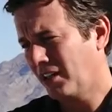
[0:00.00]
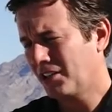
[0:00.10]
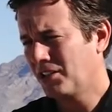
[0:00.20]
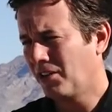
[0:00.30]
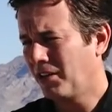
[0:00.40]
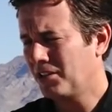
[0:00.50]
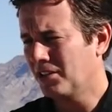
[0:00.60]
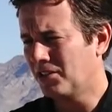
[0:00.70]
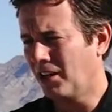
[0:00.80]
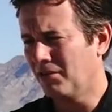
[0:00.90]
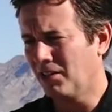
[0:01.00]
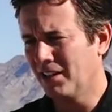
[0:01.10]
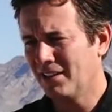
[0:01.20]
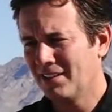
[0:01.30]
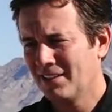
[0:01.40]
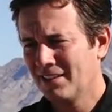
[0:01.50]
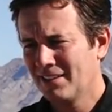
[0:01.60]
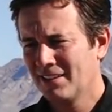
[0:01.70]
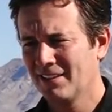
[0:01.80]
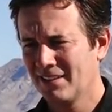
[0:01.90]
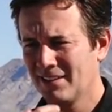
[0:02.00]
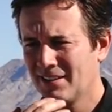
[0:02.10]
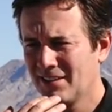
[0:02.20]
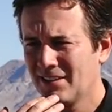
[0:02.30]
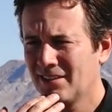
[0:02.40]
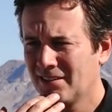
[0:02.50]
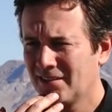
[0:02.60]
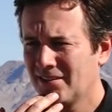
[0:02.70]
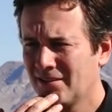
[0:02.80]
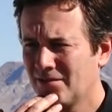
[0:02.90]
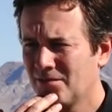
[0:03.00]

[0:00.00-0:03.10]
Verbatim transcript: but, the next generation to drive, right? Yeah, right. And that's what I'm